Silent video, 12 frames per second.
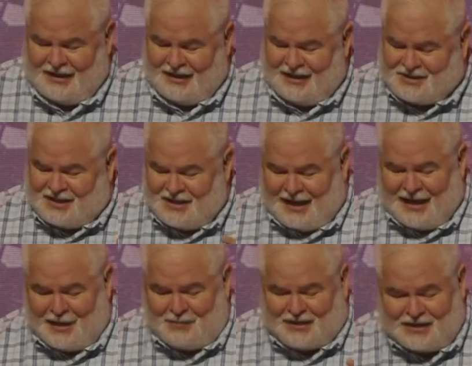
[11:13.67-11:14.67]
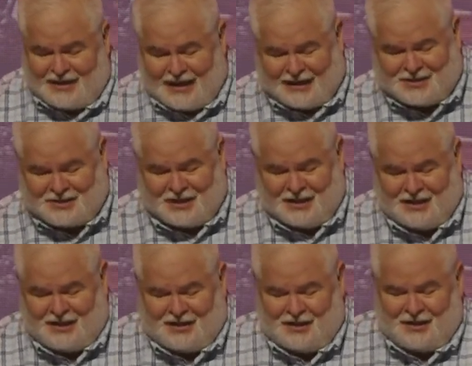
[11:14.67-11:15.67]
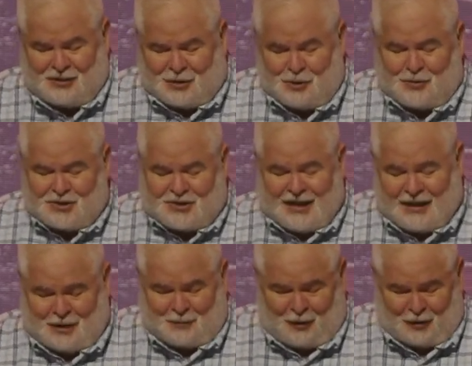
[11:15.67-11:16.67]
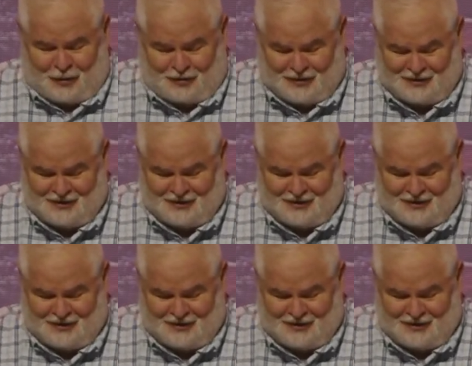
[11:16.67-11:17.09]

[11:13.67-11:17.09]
its name connects to the second part.